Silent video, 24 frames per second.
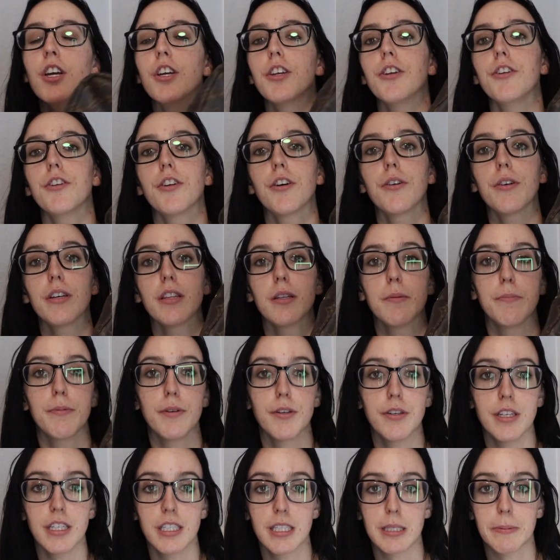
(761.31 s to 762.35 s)
you know, in the
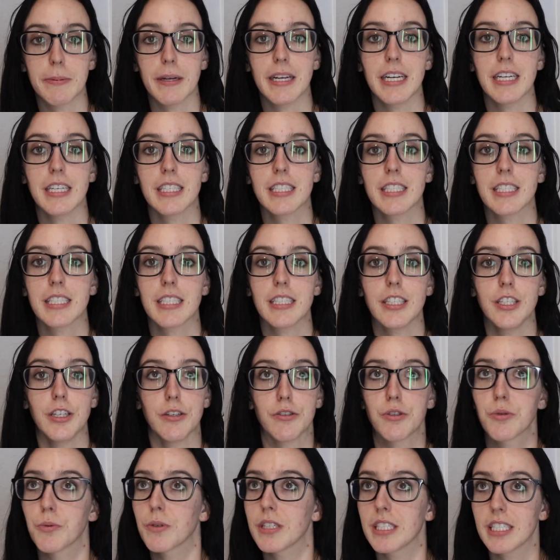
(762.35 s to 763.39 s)
beauty space, you know,
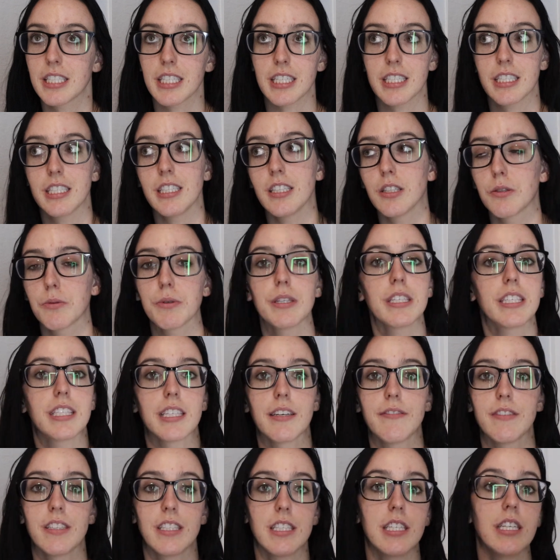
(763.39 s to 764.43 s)
2016,
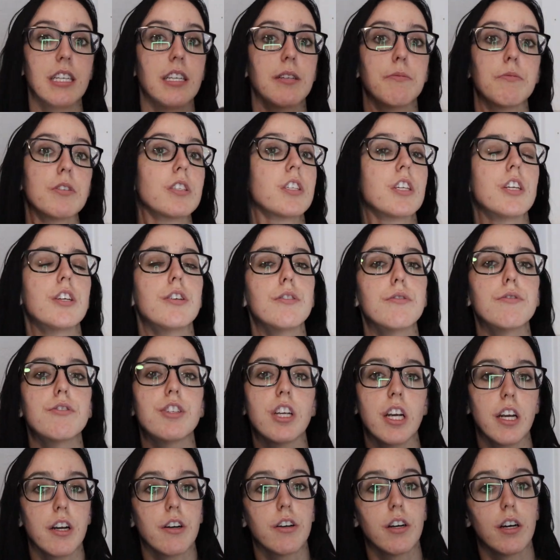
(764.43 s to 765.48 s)
2017 was a huge
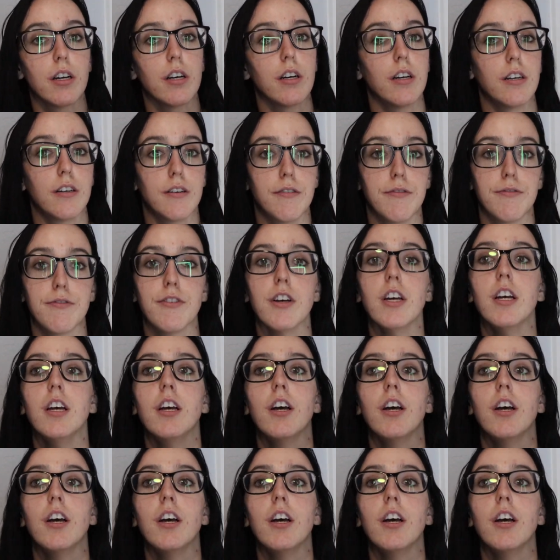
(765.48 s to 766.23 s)
era of